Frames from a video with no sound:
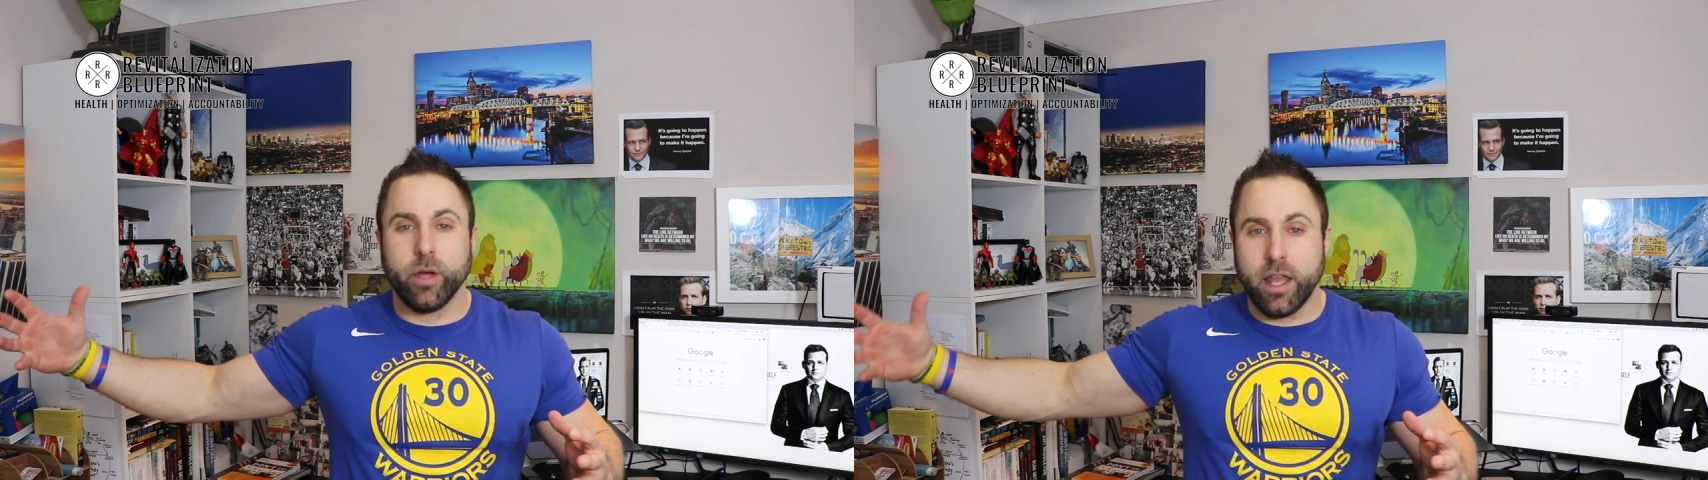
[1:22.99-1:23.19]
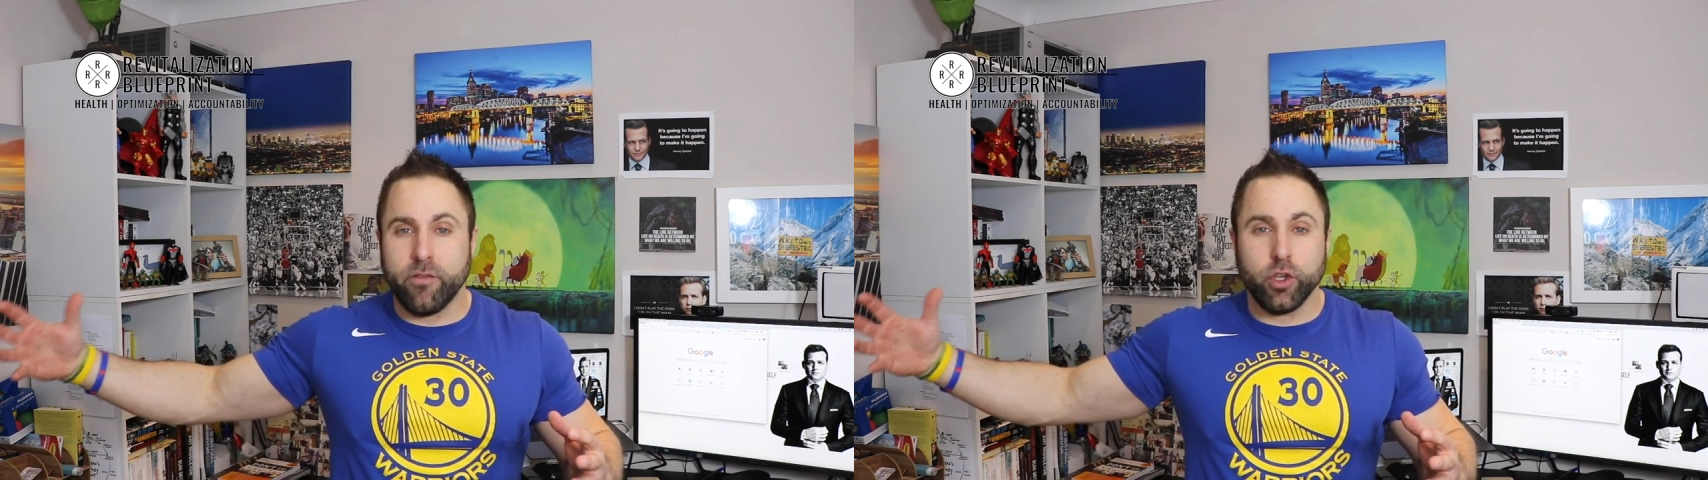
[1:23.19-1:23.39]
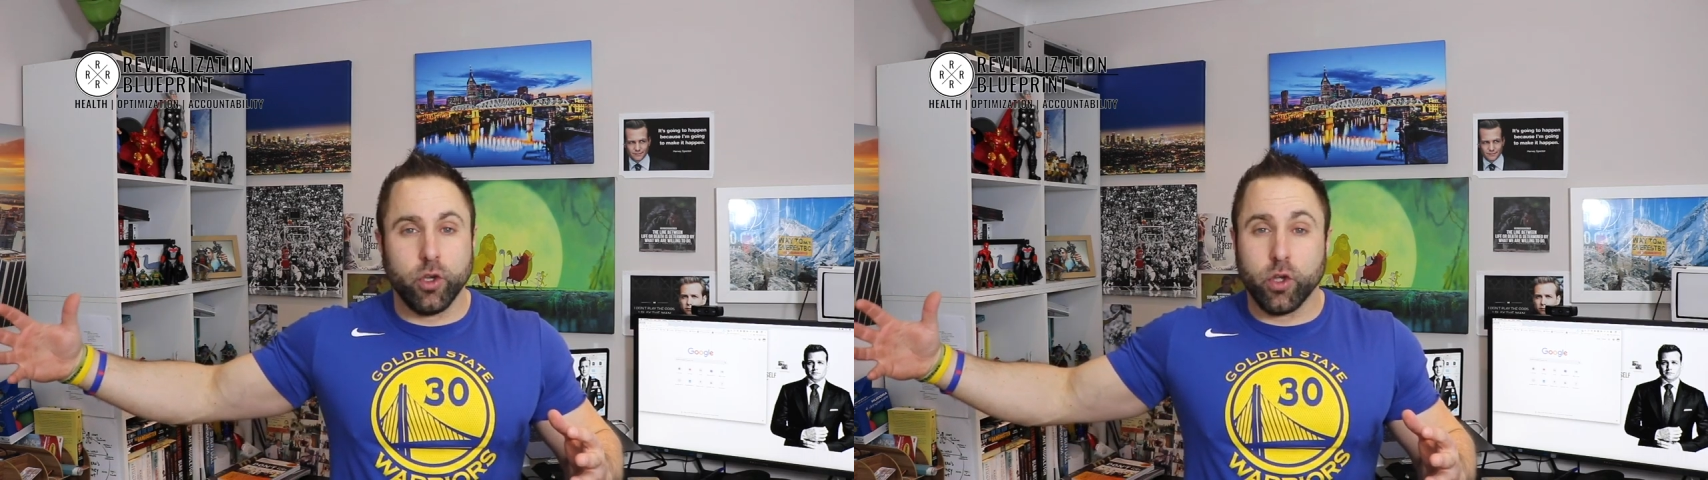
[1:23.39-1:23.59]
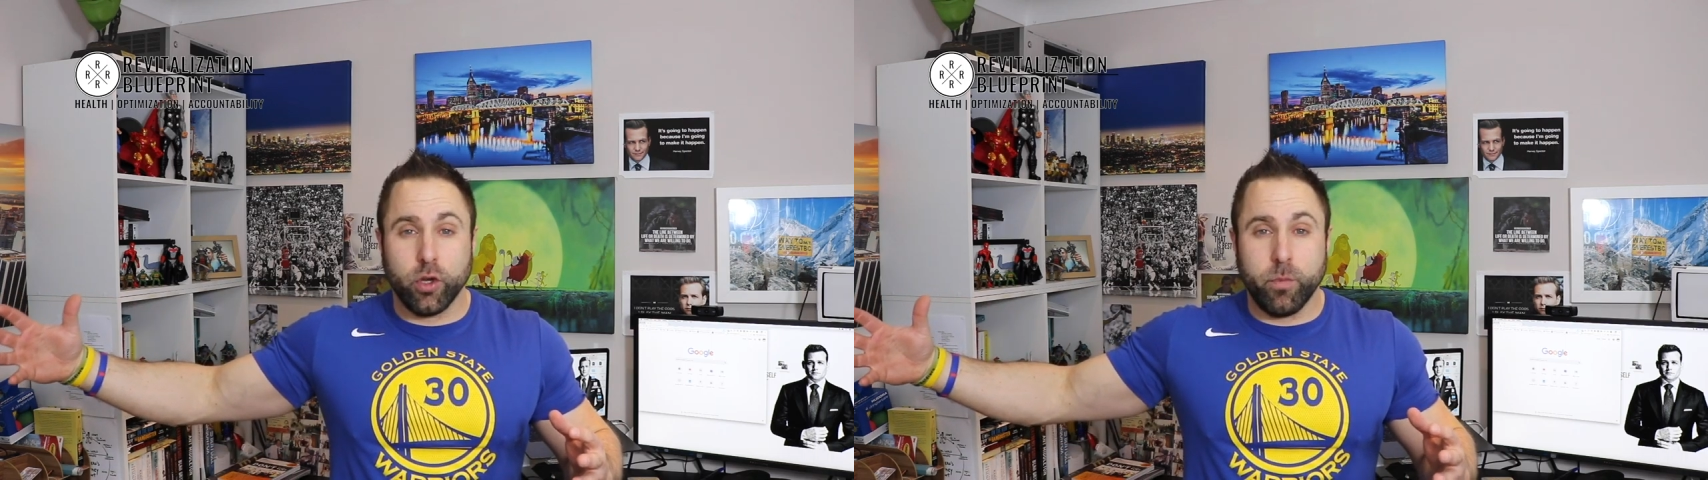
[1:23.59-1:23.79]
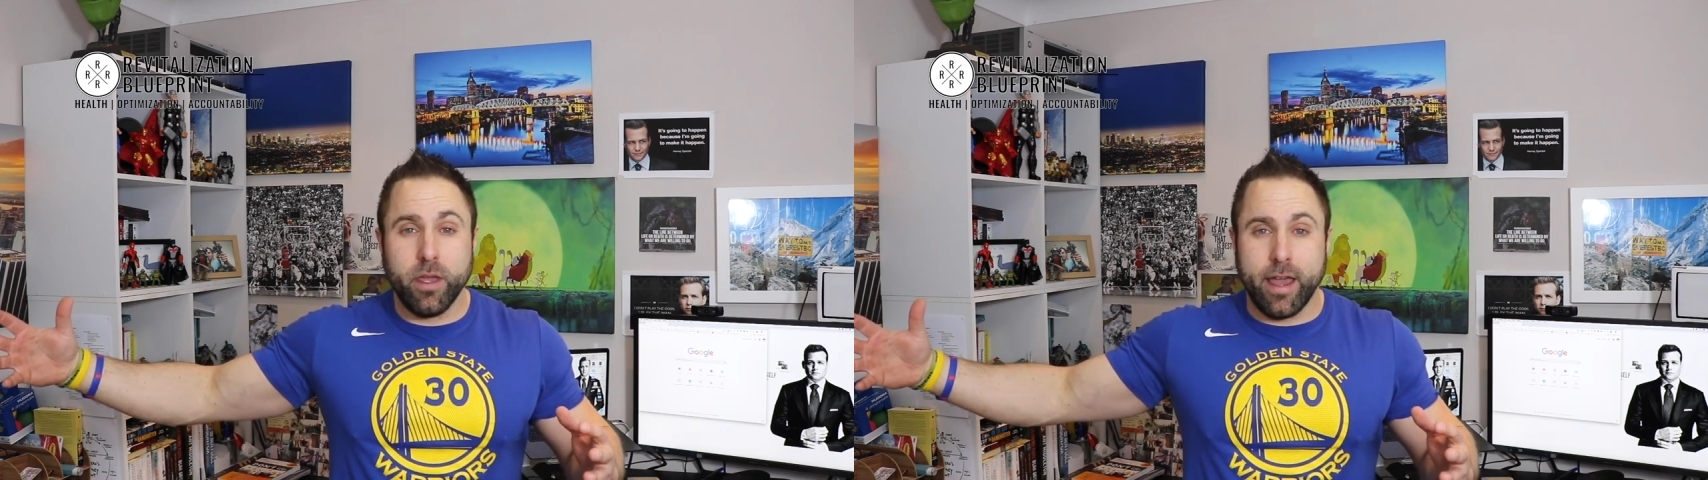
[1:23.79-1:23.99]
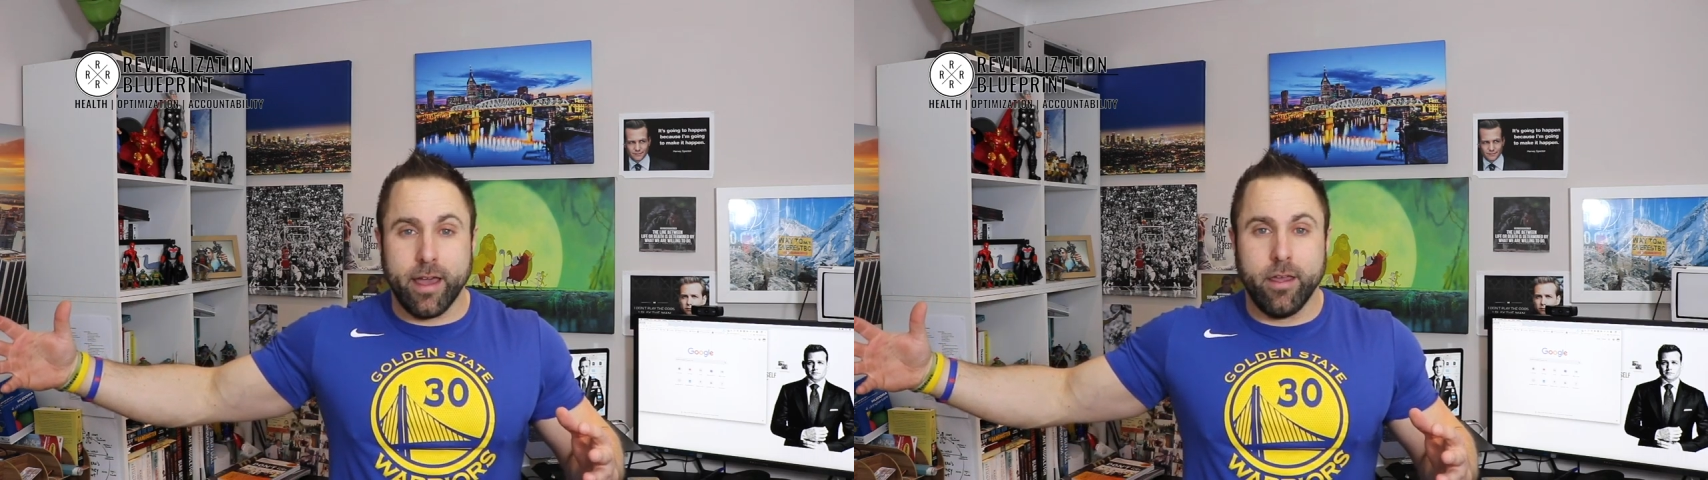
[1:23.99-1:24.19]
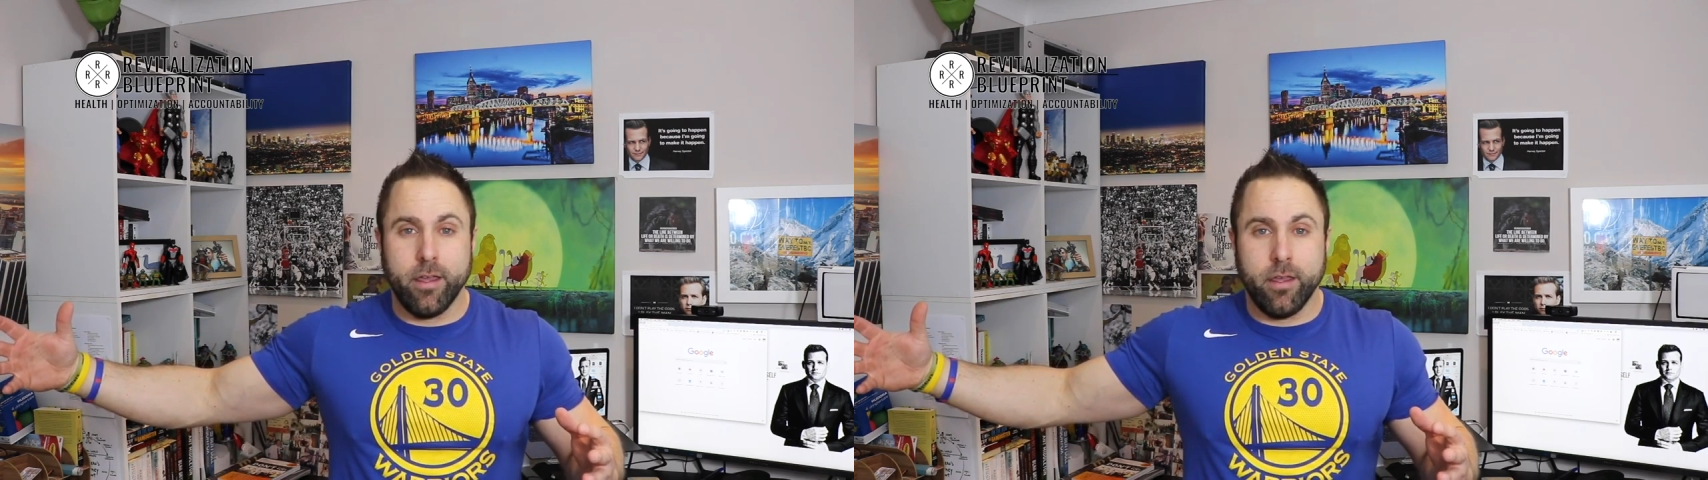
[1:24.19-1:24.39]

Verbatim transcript: level you're going to be at,